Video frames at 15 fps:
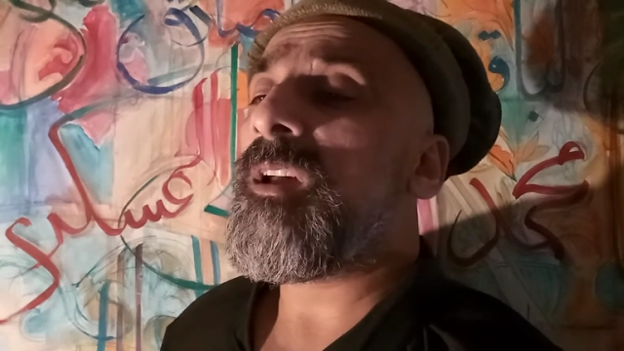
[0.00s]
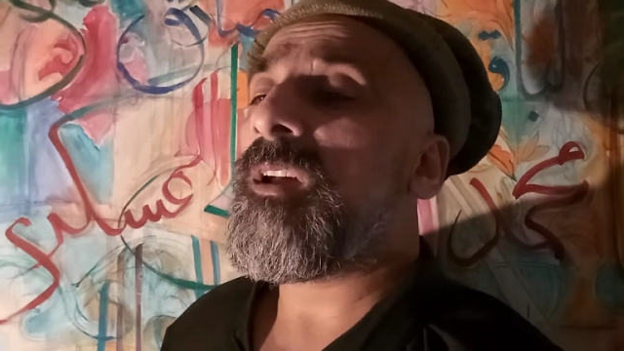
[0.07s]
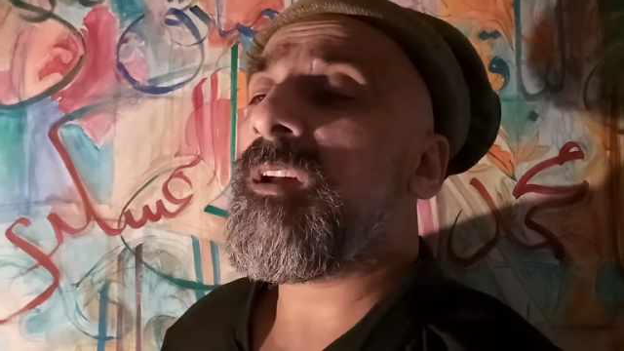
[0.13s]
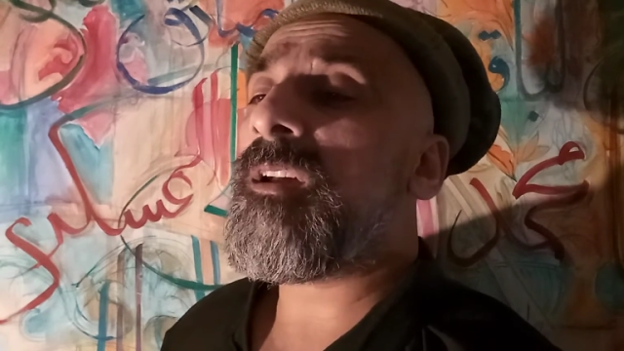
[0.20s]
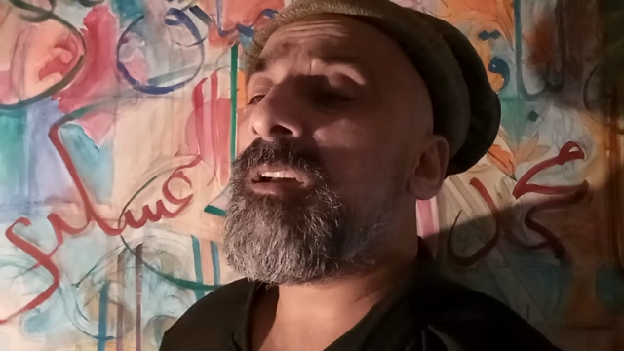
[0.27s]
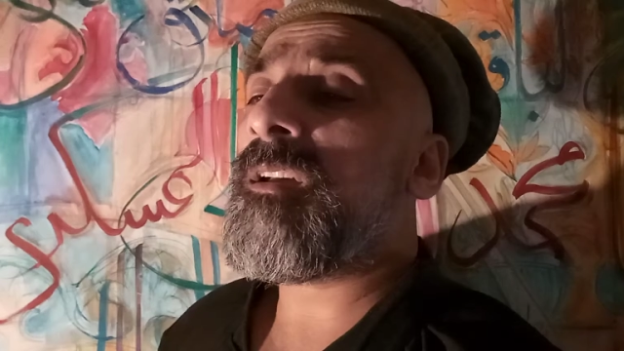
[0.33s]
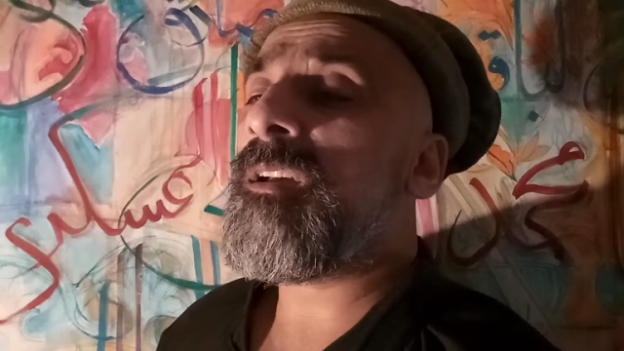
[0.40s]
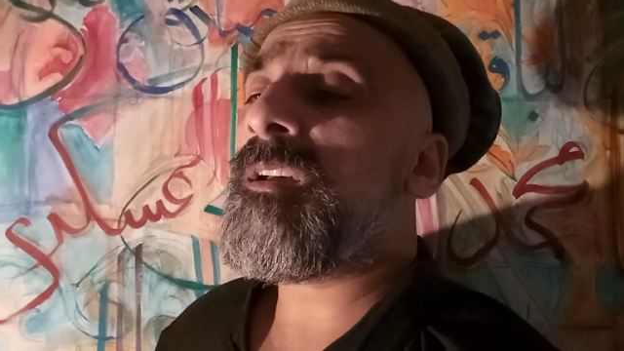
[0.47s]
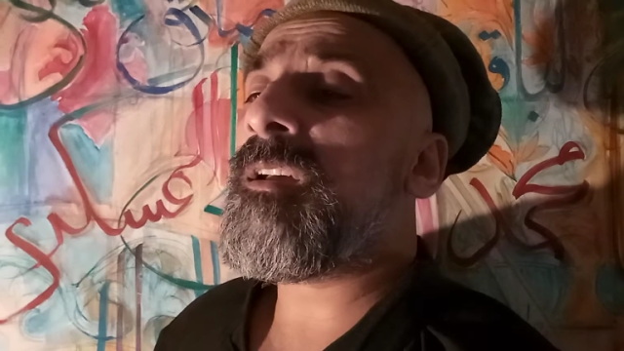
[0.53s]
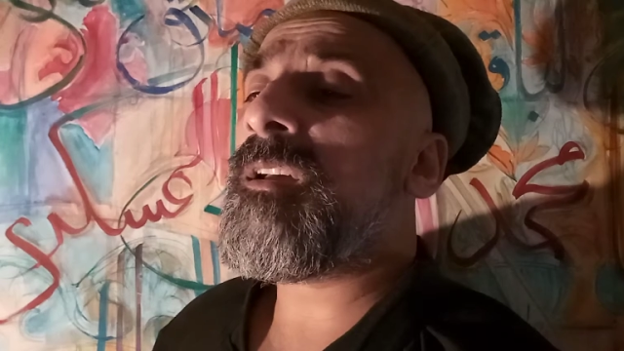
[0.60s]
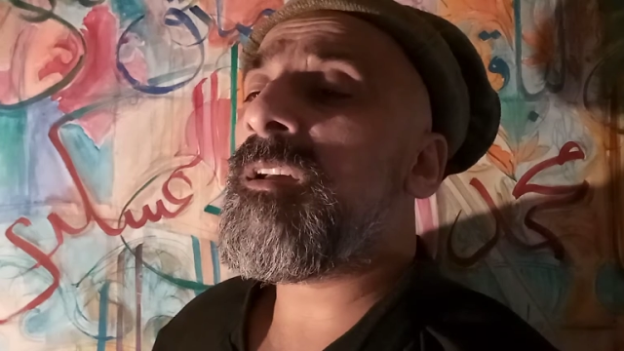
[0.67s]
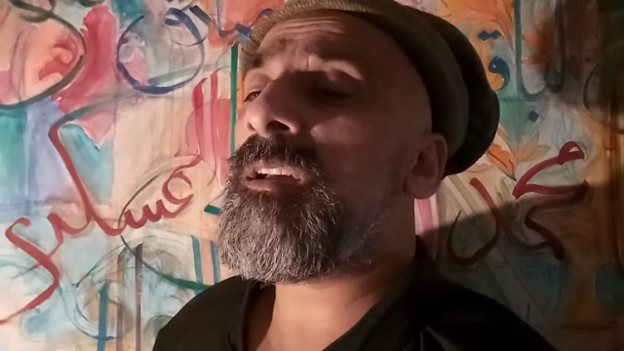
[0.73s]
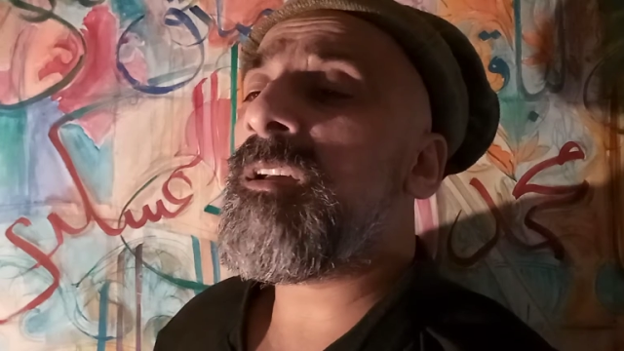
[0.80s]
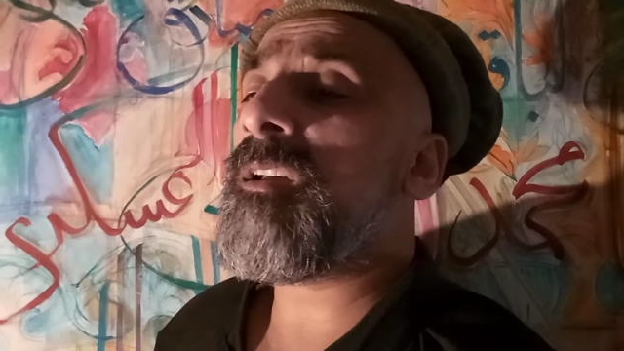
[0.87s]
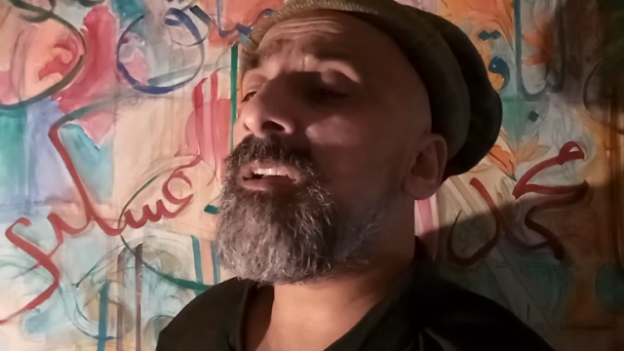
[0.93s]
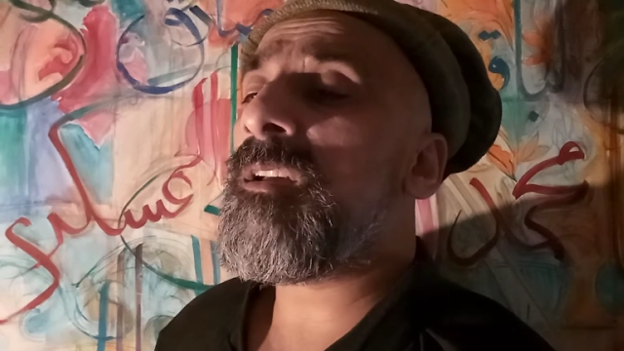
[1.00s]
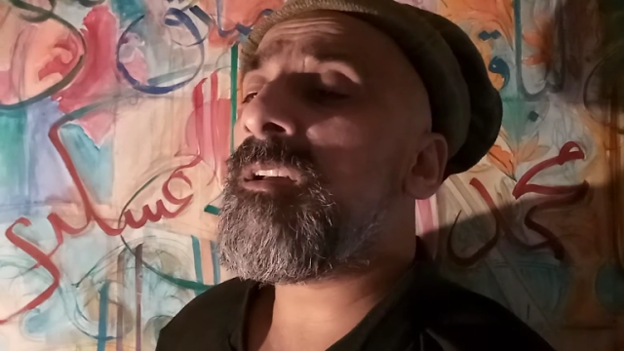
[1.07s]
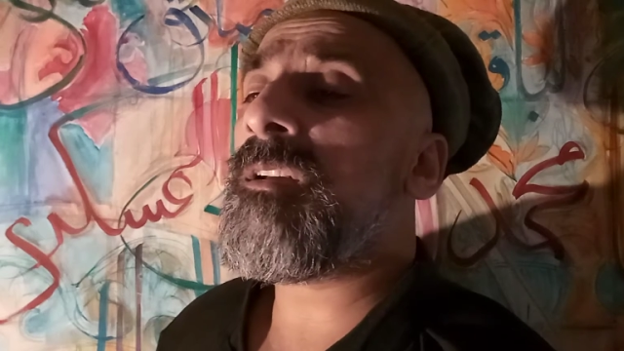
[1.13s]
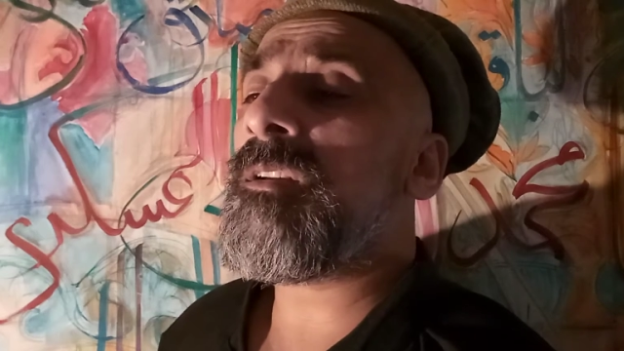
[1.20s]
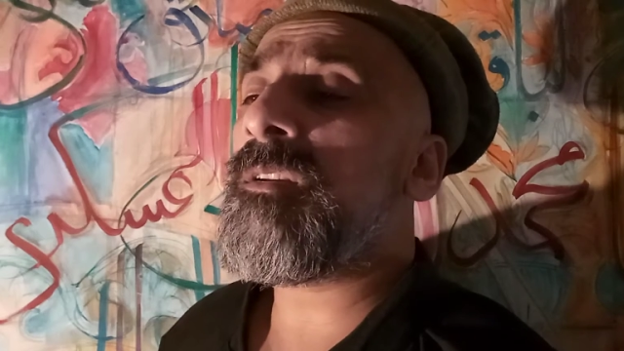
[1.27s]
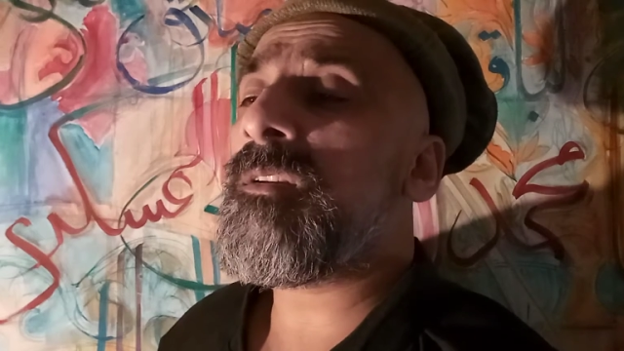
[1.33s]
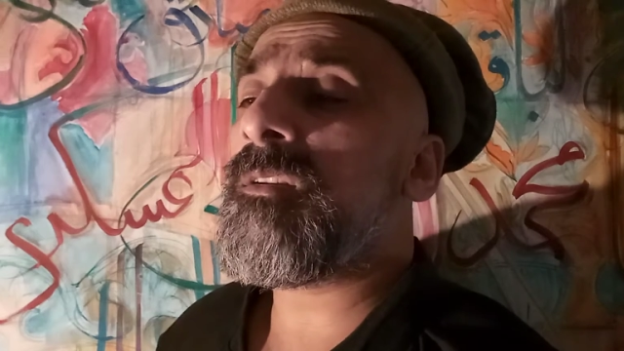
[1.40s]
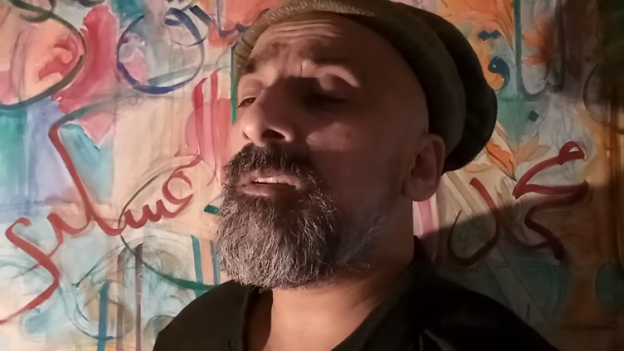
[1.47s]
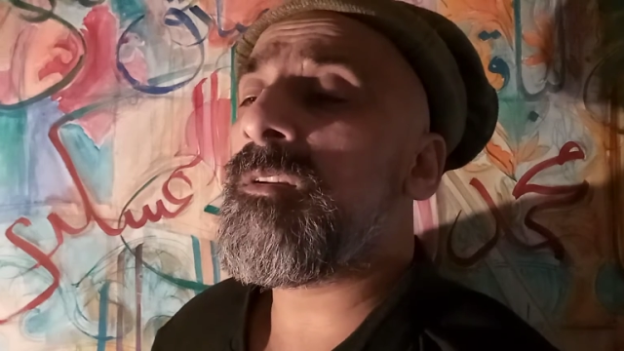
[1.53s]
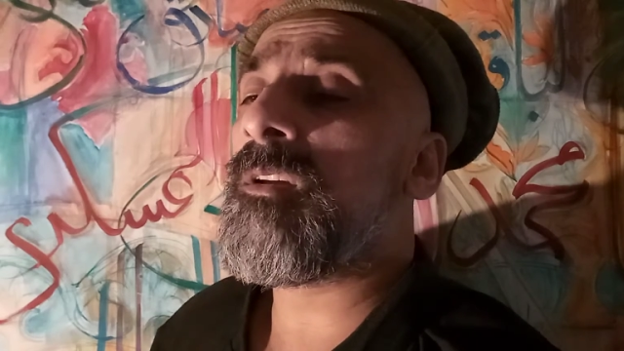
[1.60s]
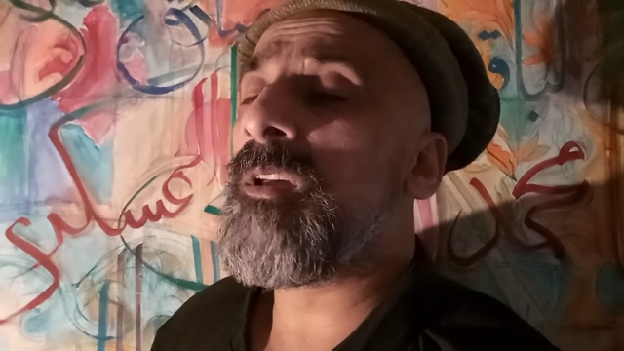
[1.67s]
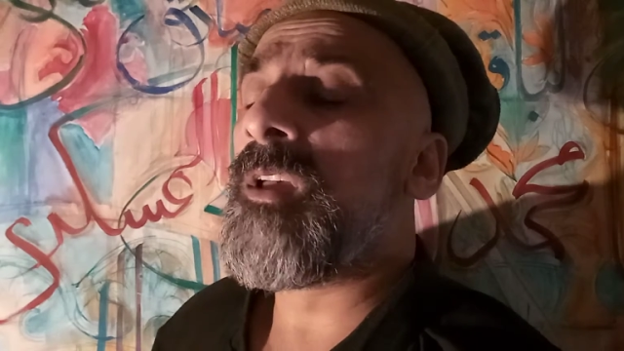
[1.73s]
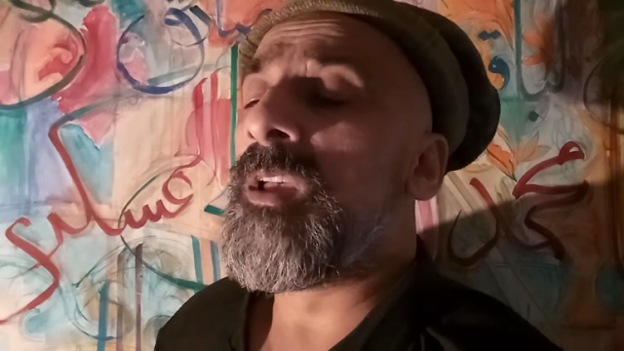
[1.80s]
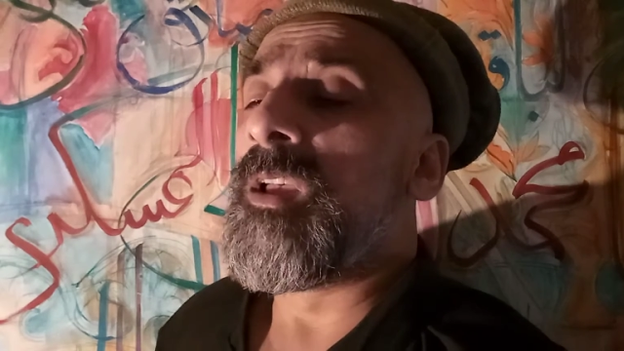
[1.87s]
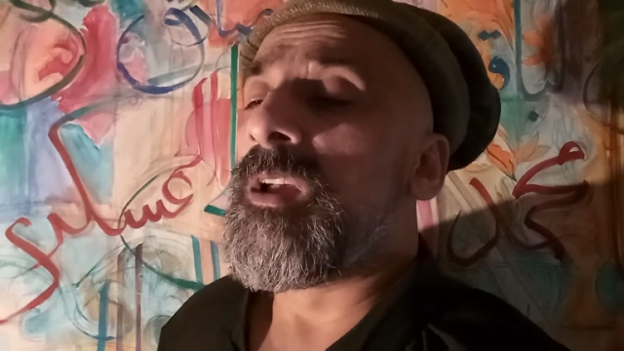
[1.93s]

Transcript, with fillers: how,